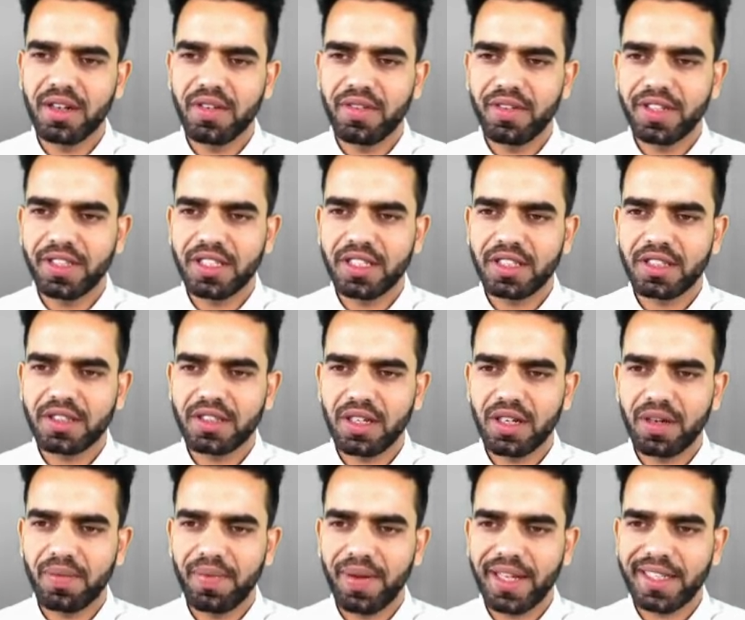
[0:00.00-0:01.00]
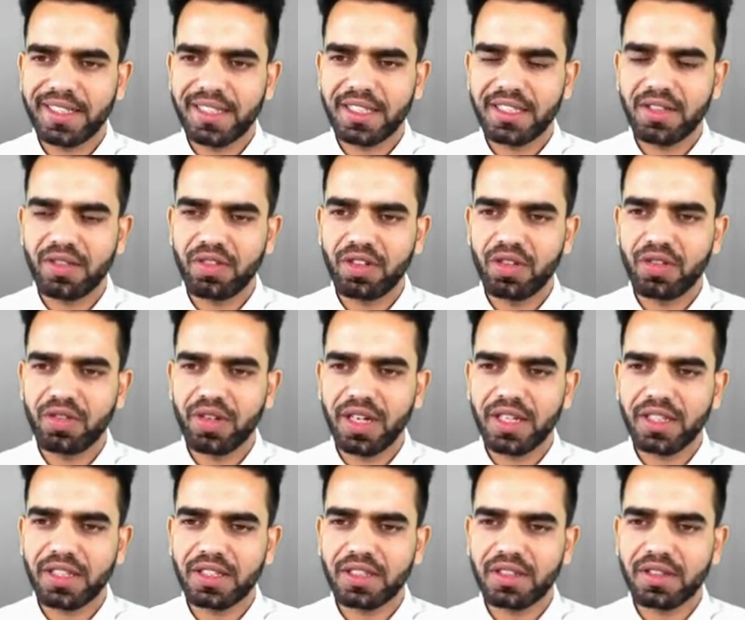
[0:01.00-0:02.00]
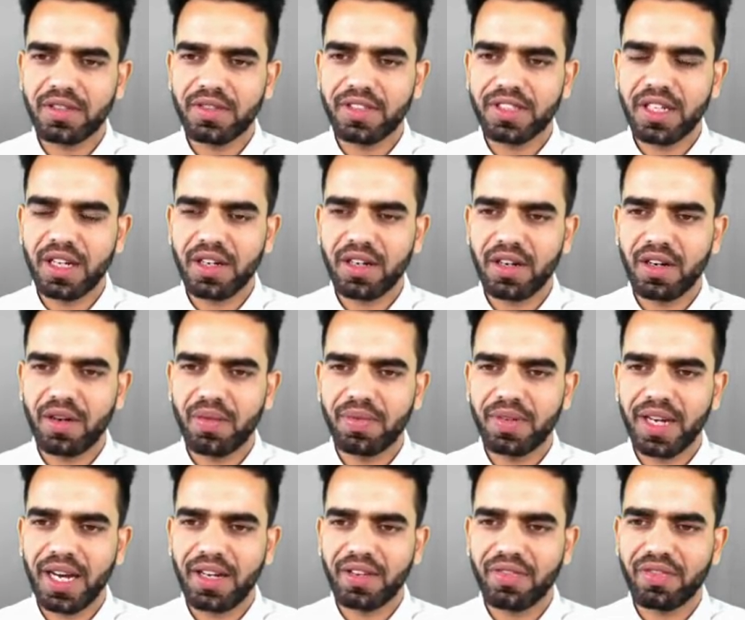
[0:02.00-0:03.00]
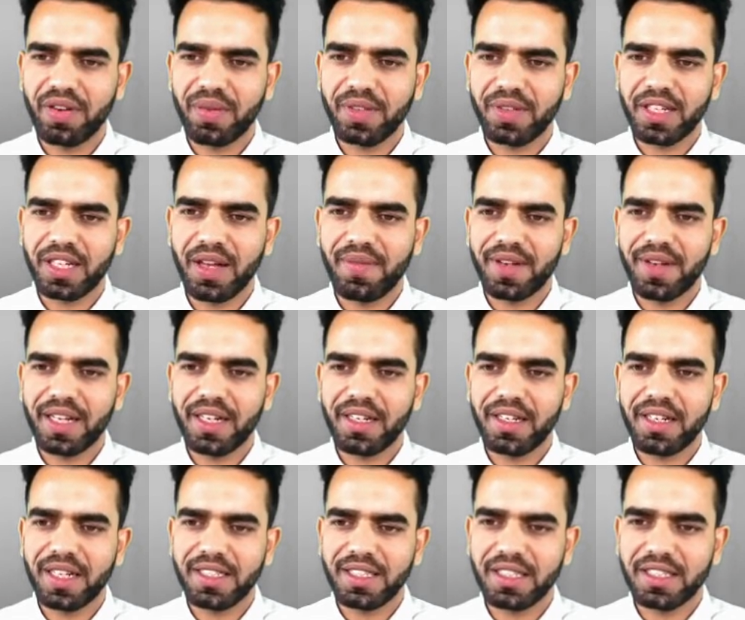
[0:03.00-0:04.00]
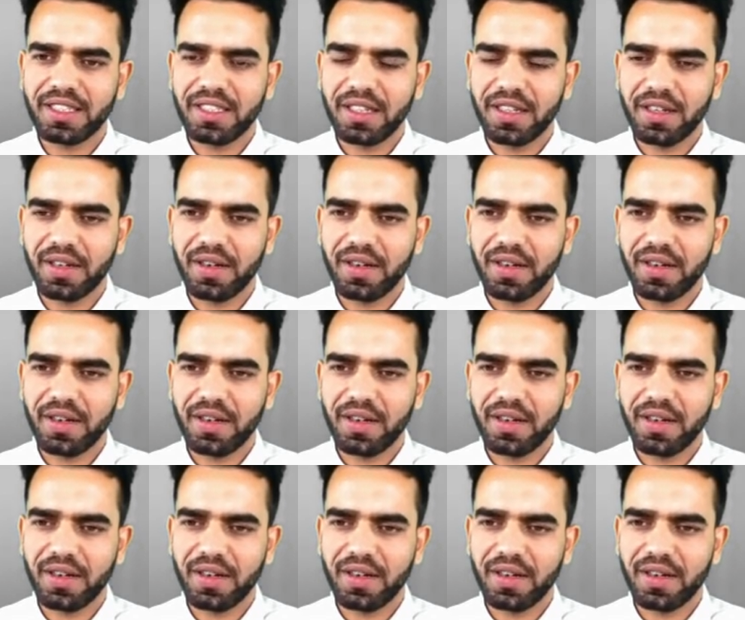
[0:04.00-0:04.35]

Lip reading: which is passage of nutrients which are obtained from the chemical digestion.